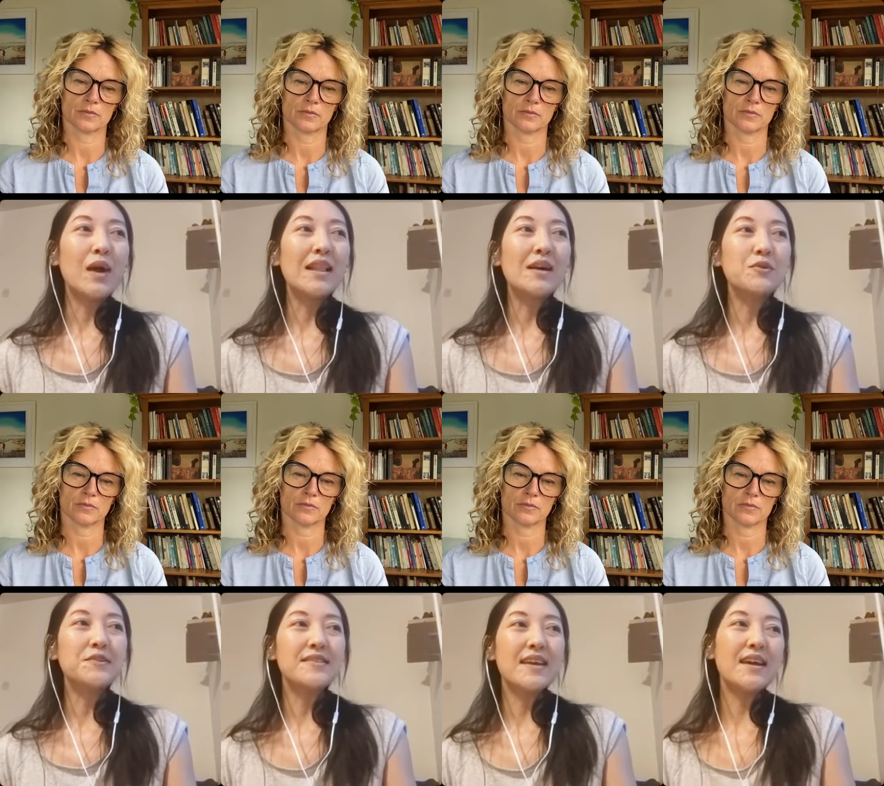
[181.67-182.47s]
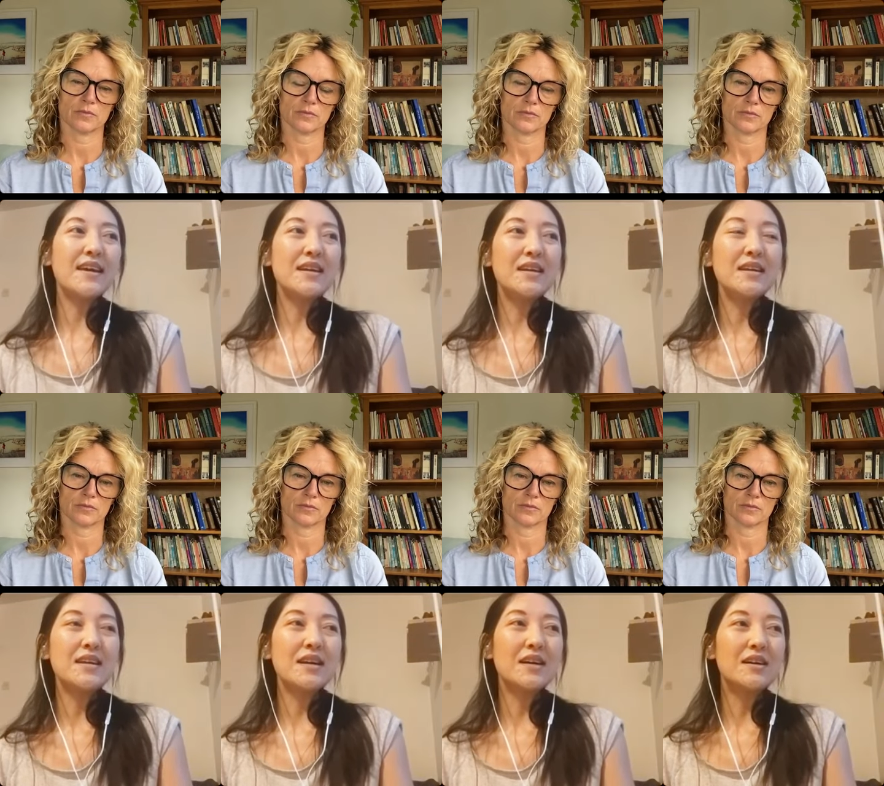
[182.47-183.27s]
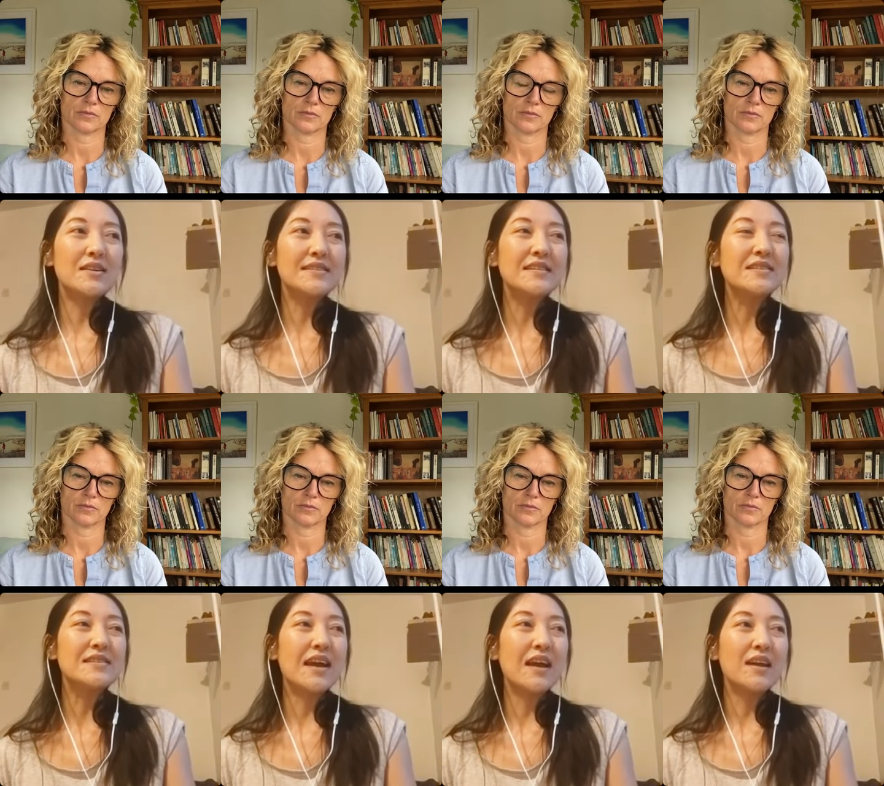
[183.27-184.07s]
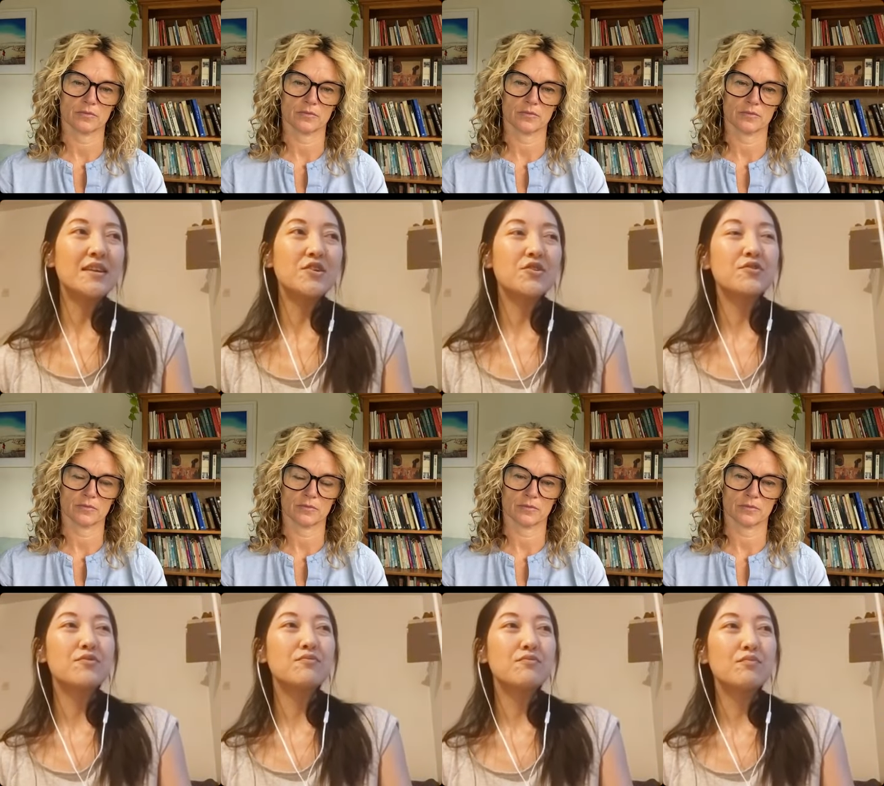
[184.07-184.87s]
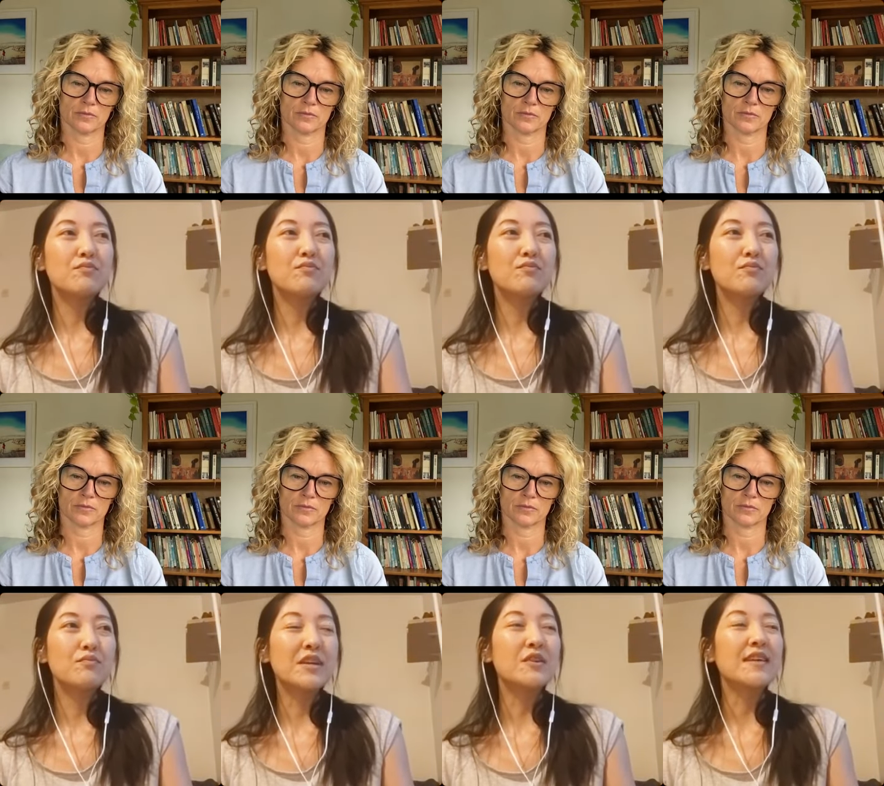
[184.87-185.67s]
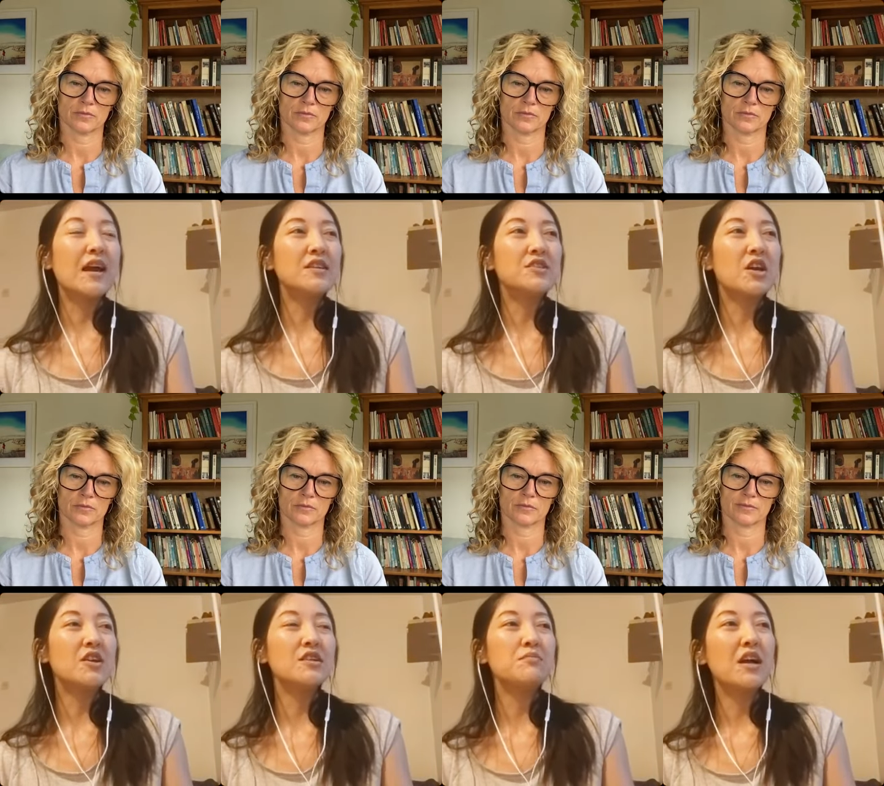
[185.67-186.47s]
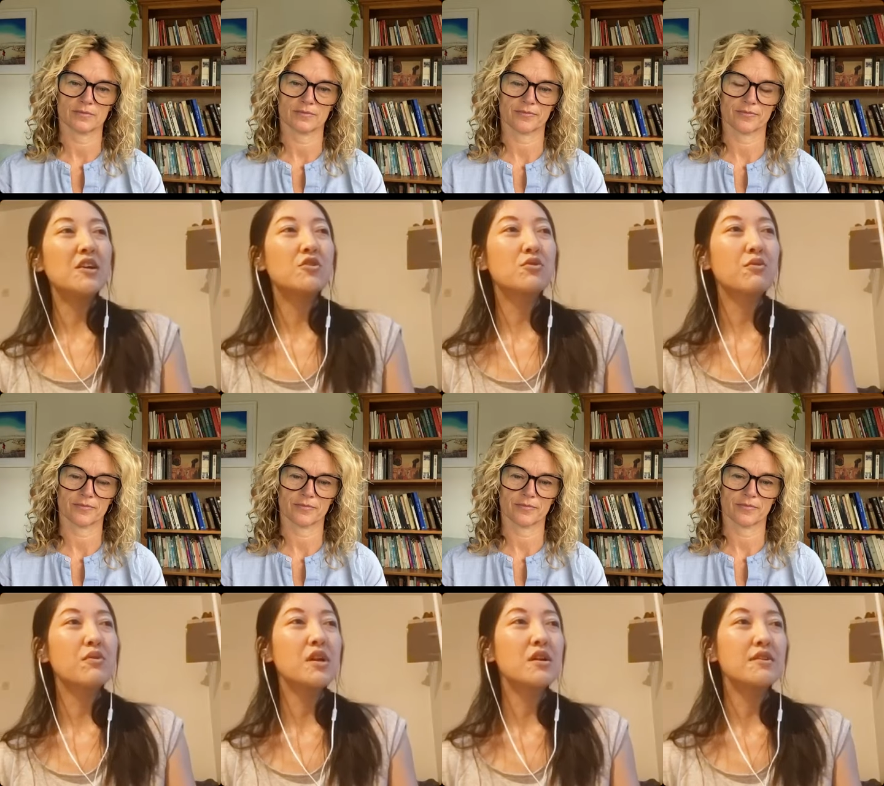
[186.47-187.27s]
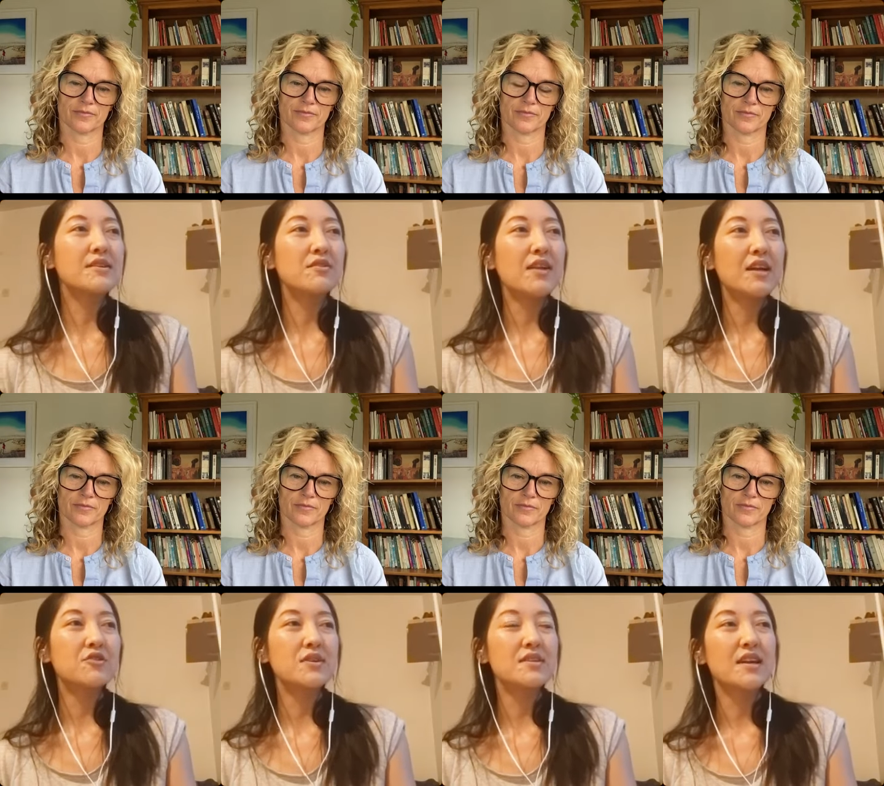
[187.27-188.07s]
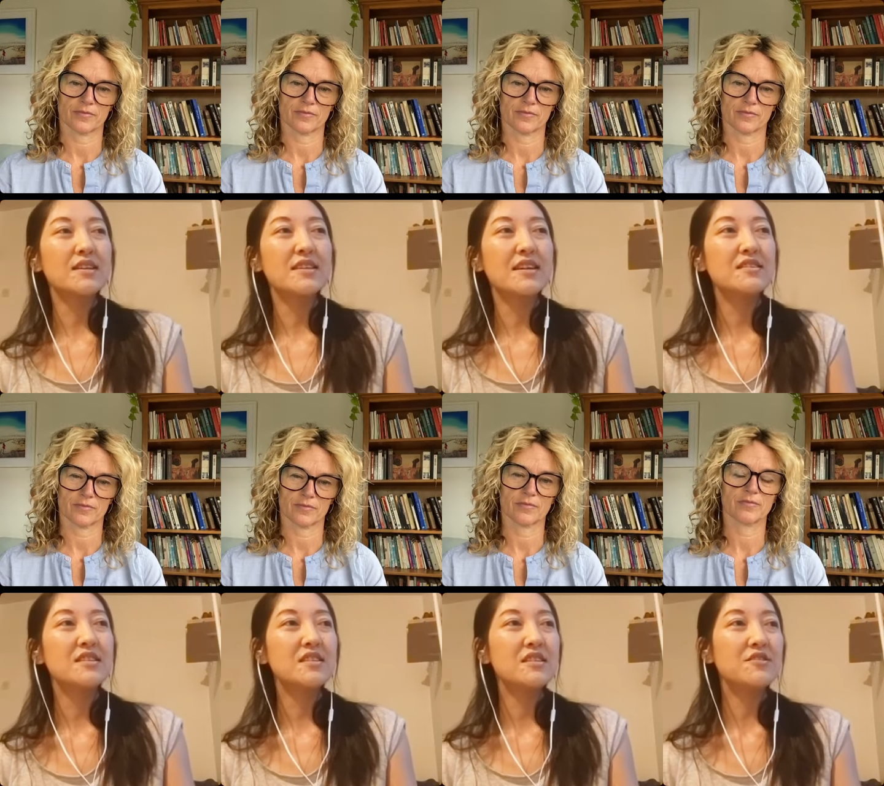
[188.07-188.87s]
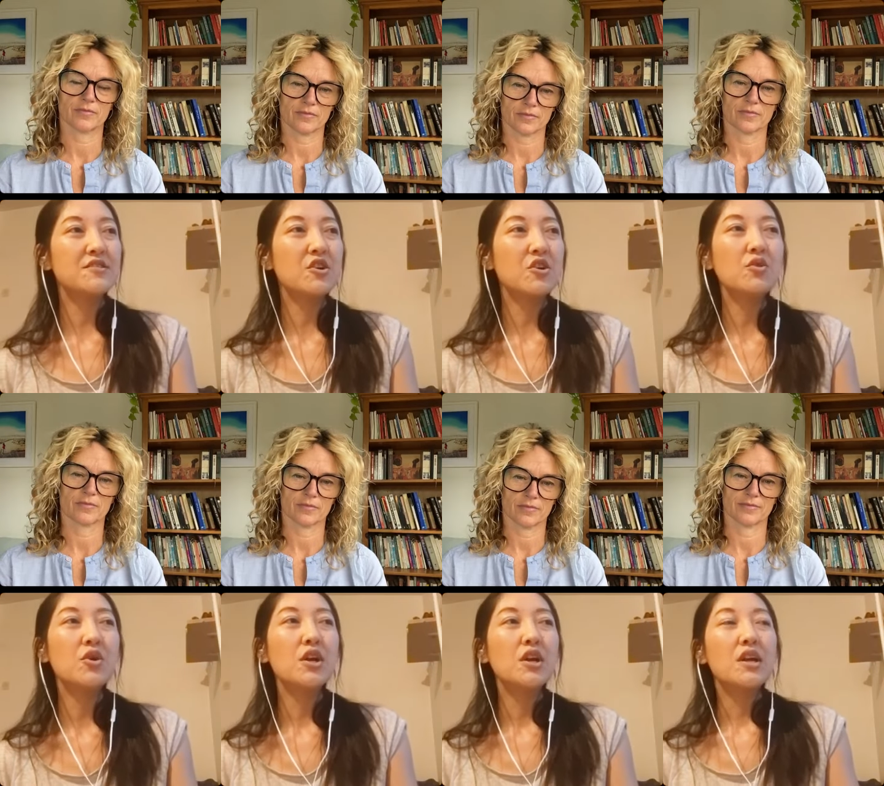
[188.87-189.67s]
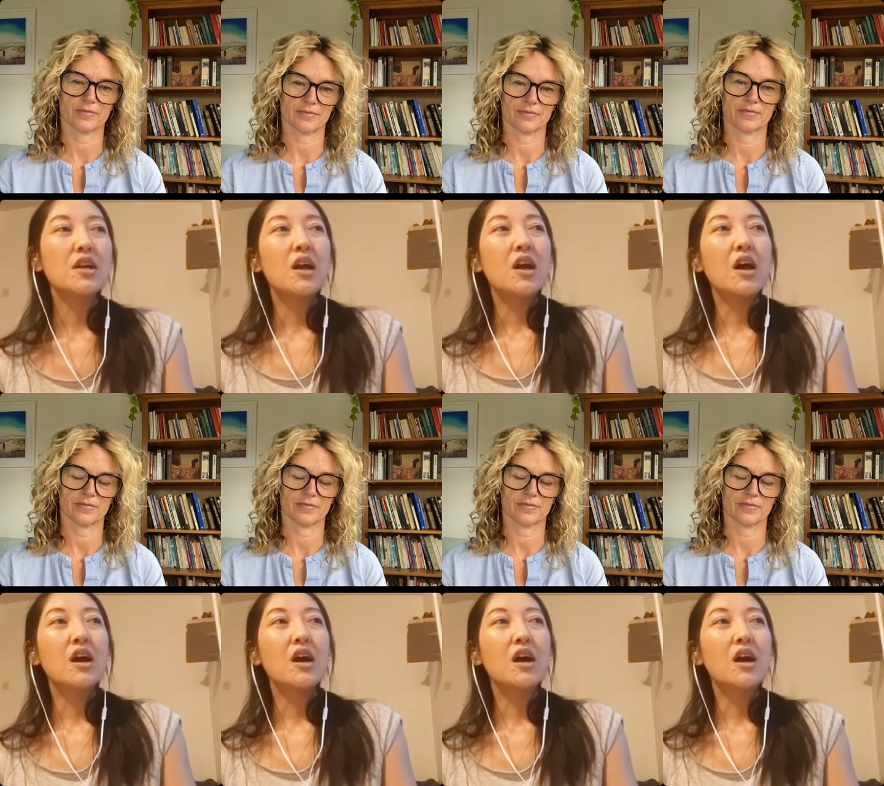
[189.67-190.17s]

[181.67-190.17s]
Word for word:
Speaker 1: I would say uh, since I, because I started my career as an actress like 19 years ago. Mm-hmm.